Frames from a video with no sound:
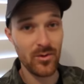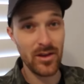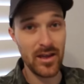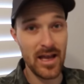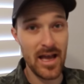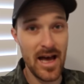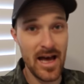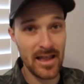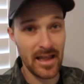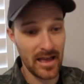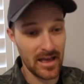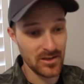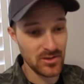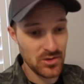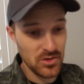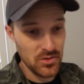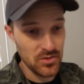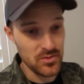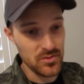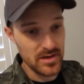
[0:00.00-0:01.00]
really had like a
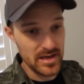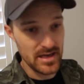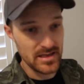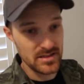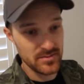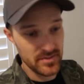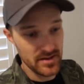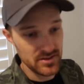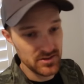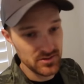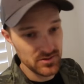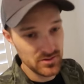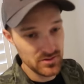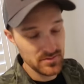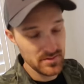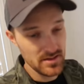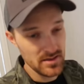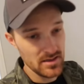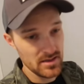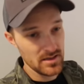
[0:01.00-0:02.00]
true guest
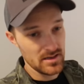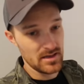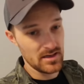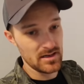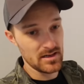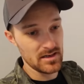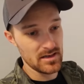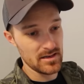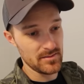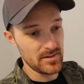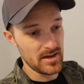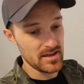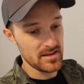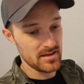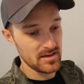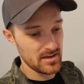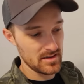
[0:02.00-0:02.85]
bedroom. Um, I think